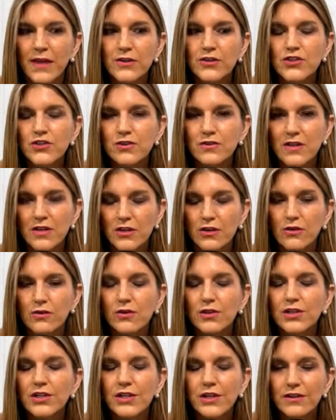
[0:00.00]
sure that you
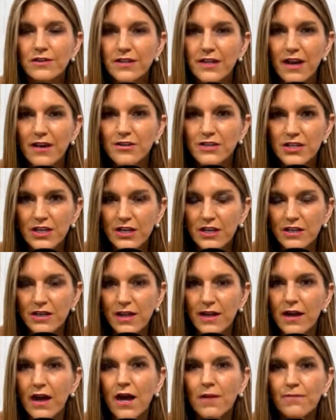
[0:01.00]
clearly
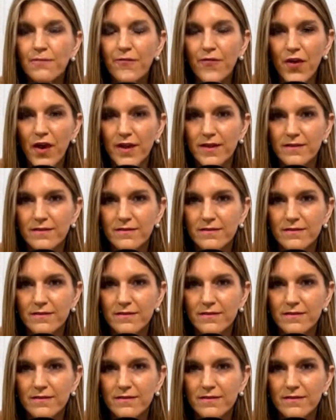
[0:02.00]
articulate upfront